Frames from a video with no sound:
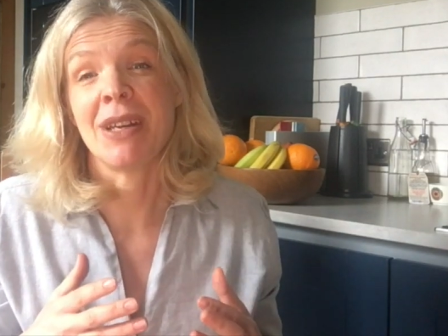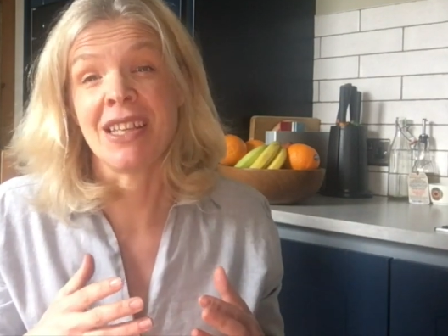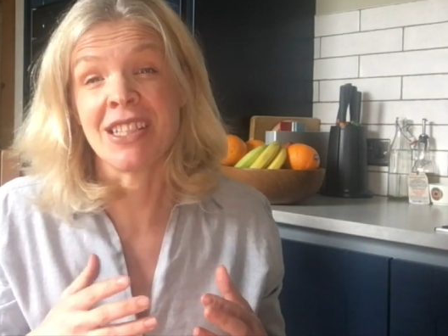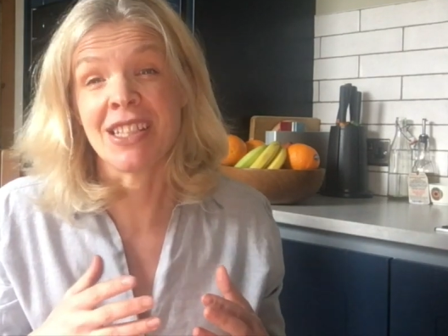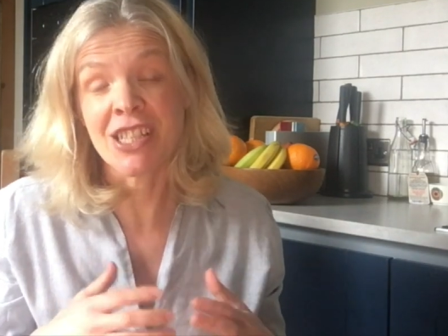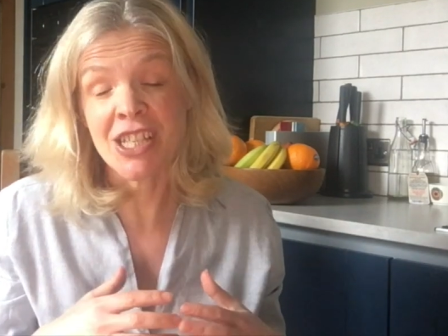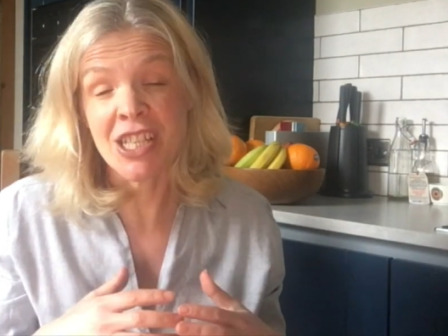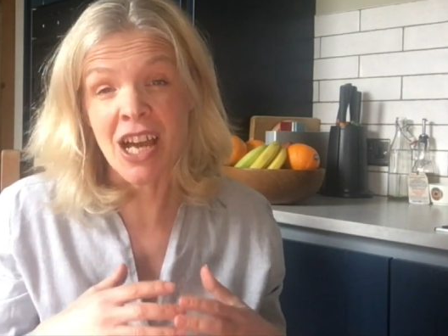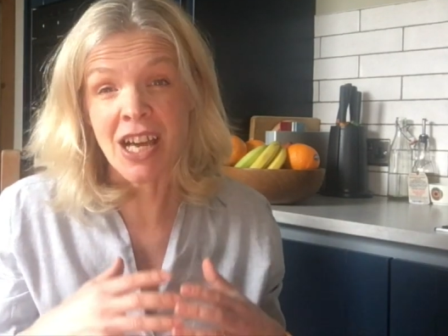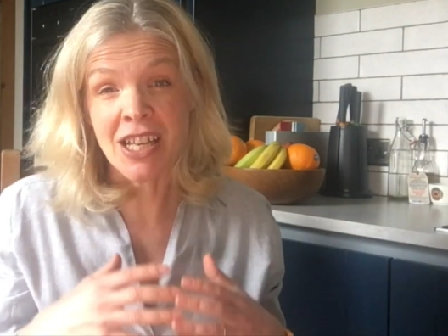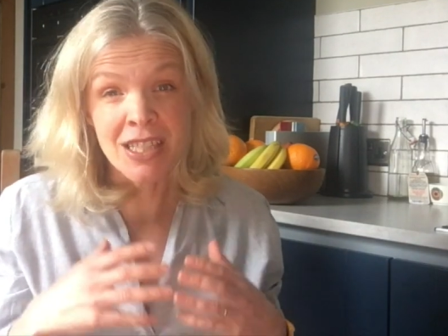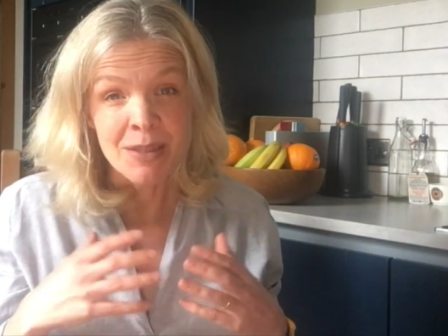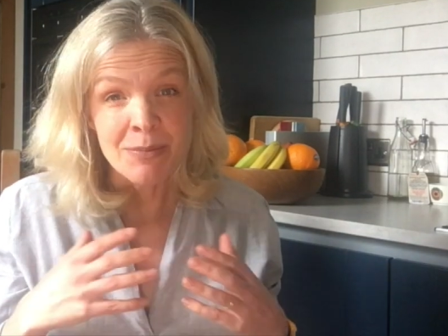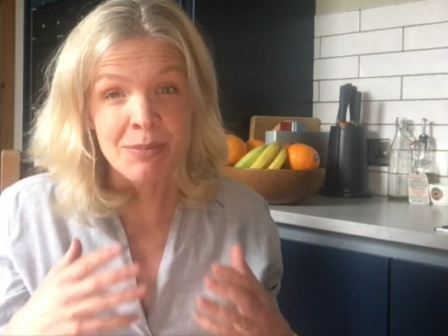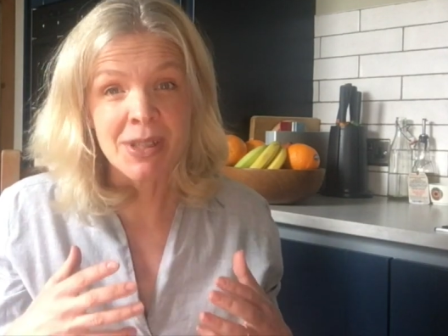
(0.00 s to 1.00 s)
has
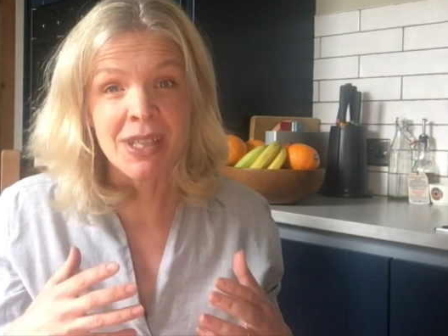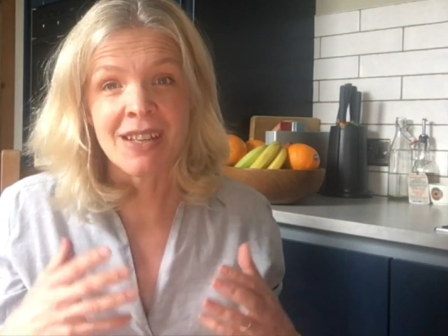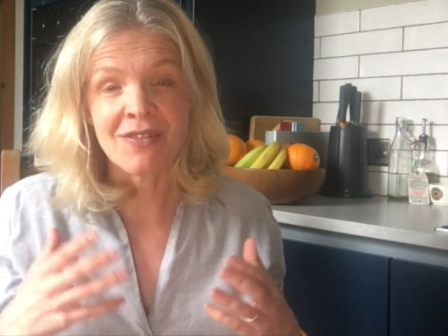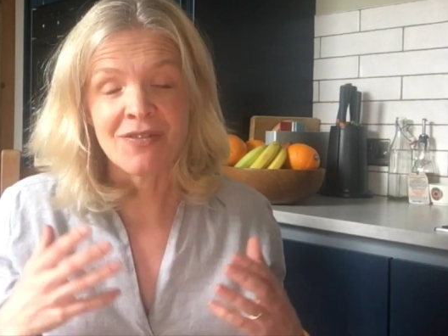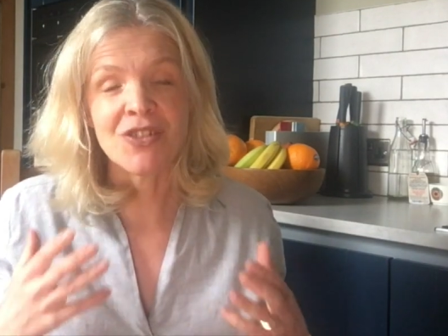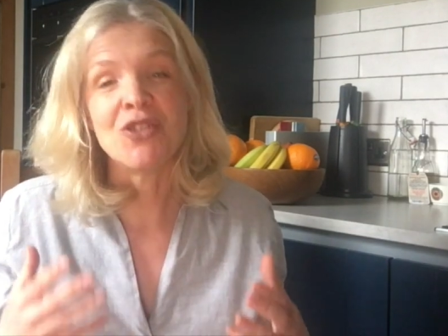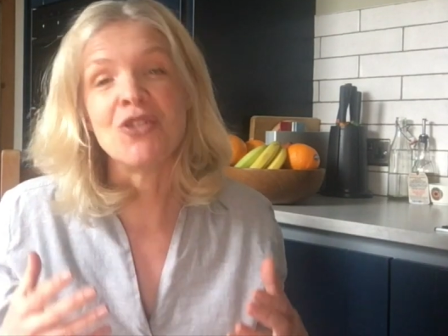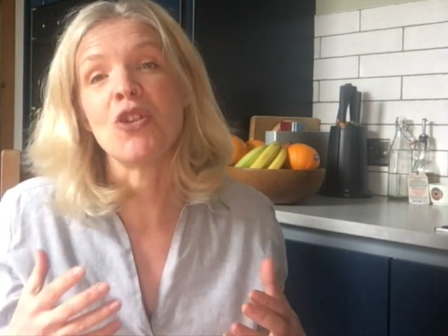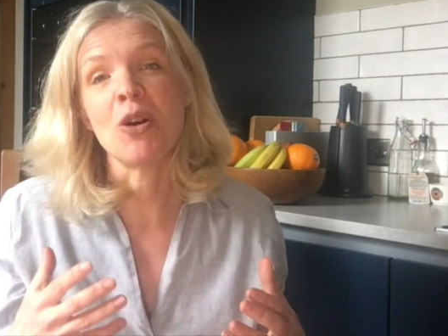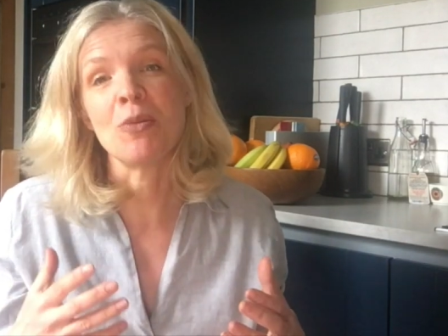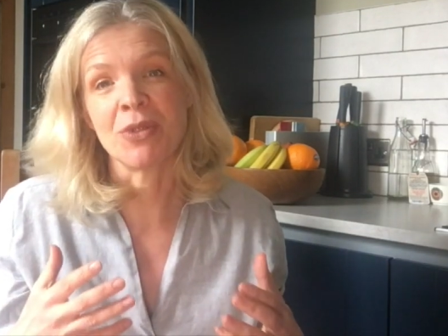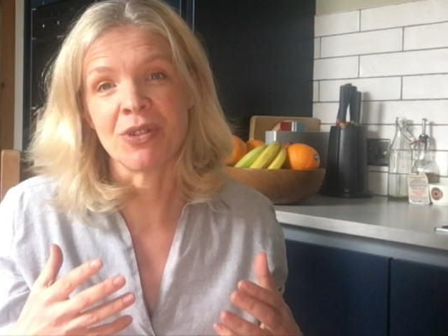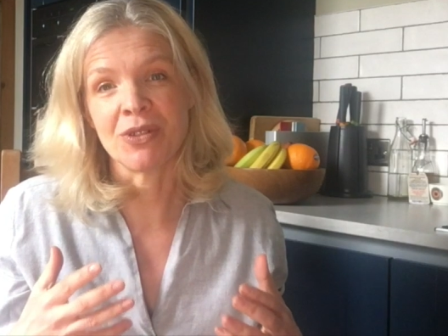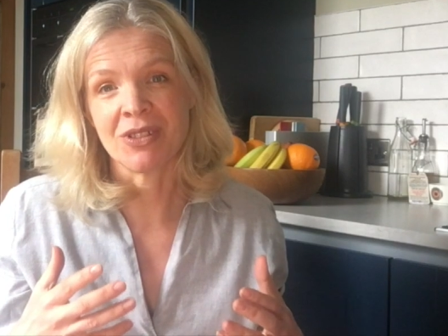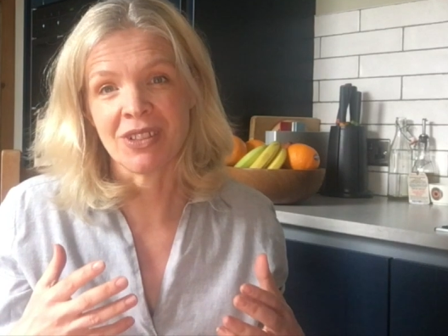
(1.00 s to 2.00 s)
just been
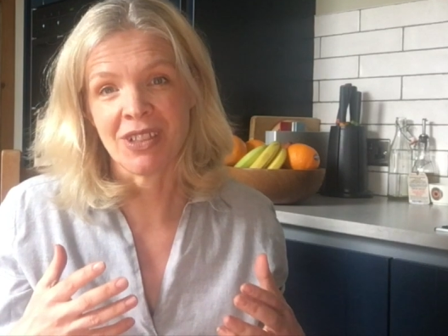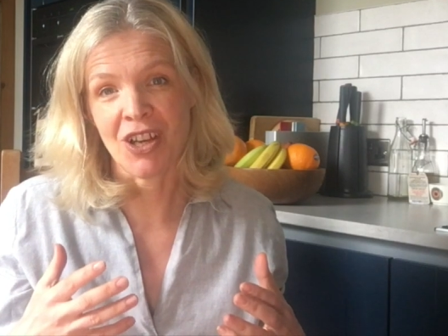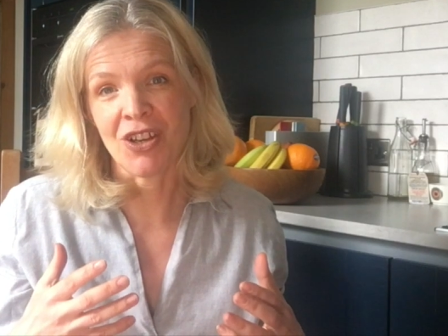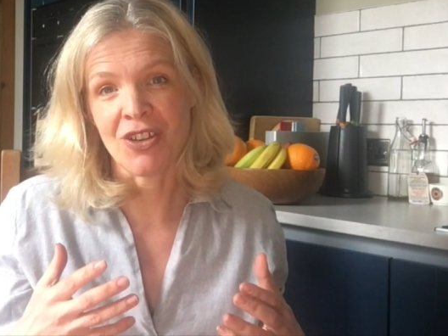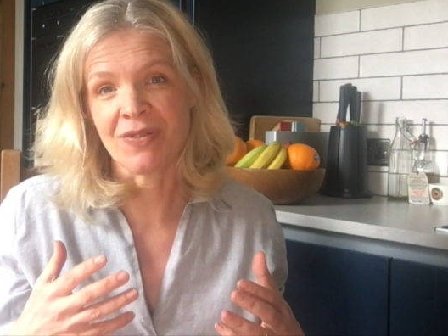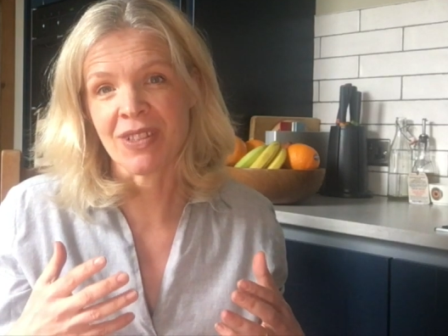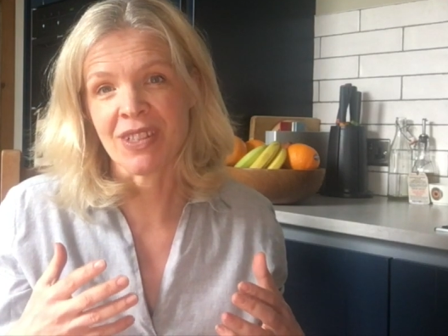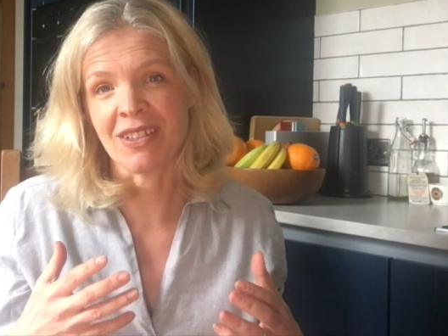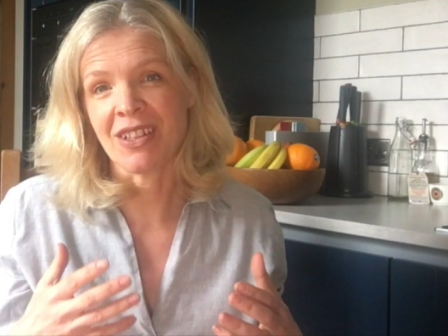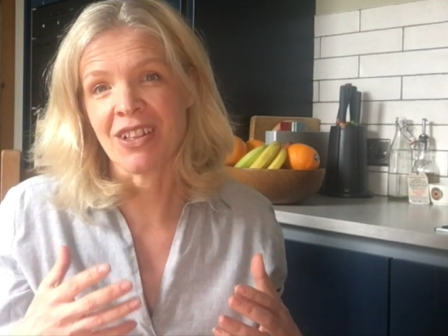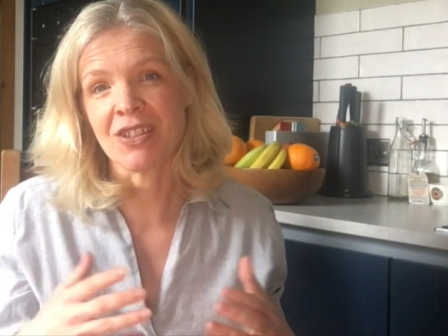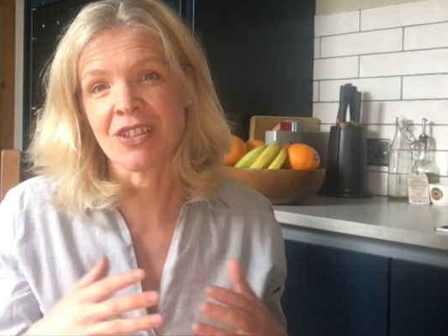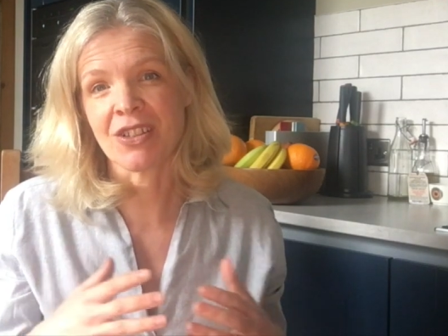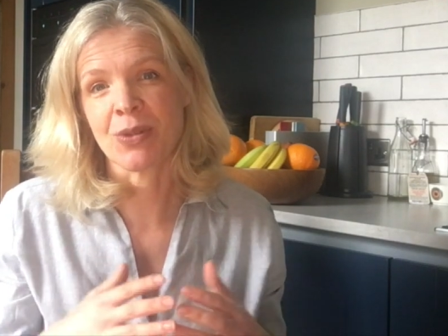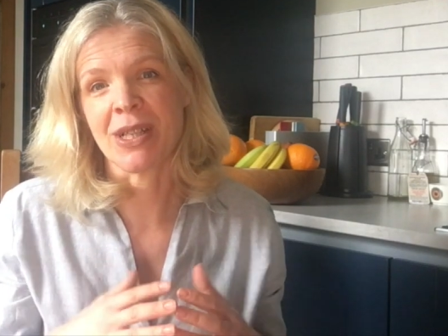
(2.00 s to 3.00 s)
phenomenal over the
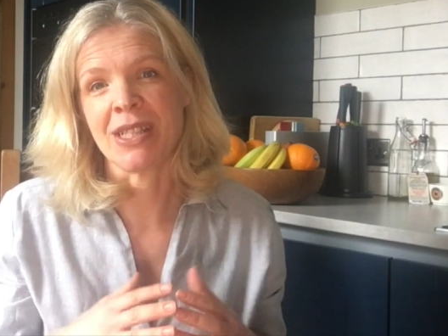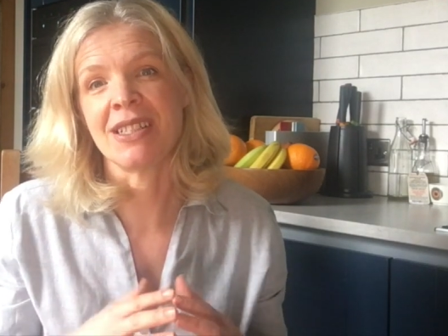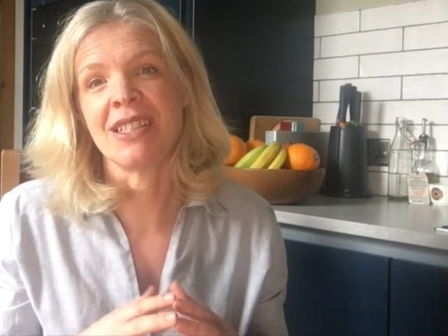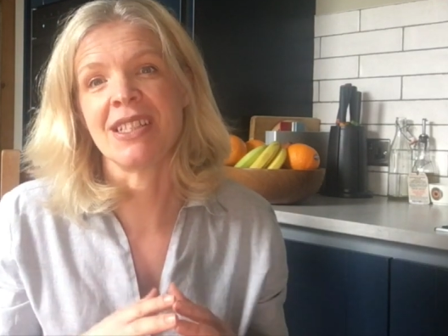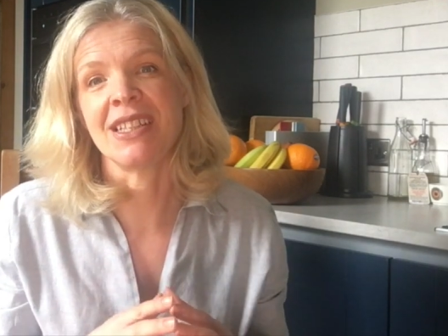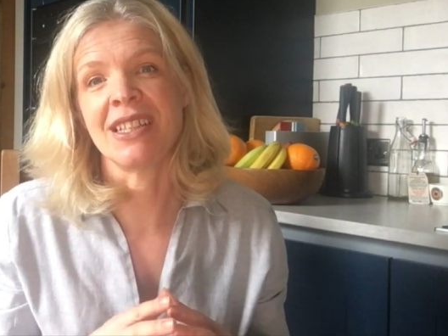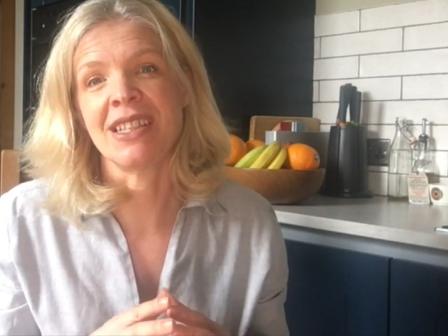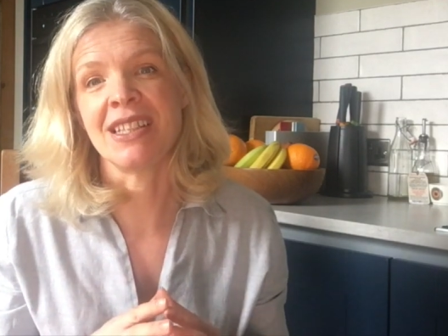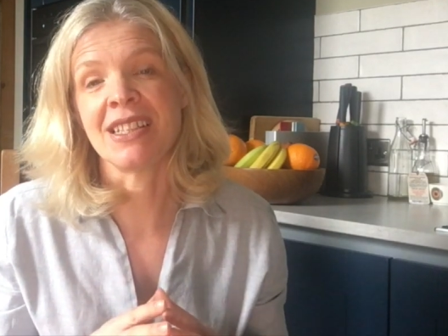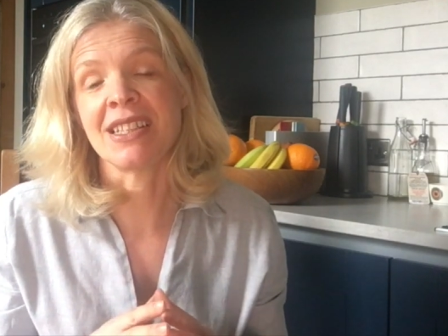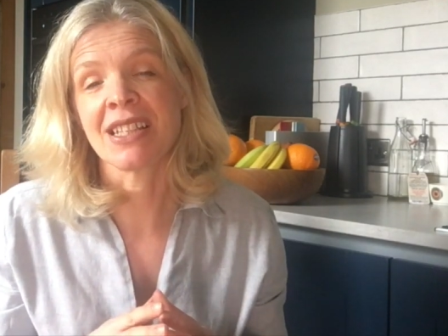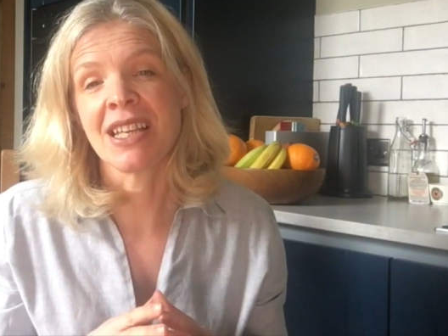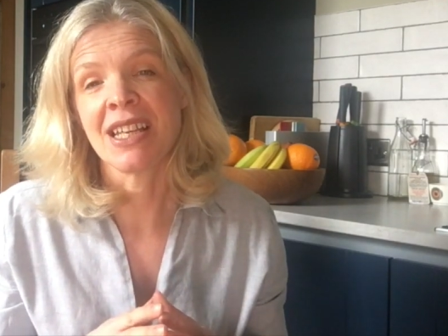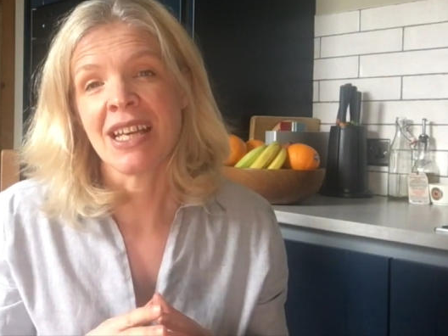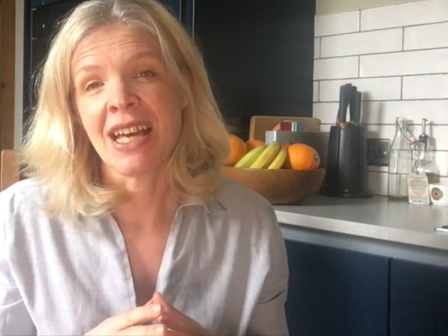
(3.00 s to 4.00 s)
last 20 years.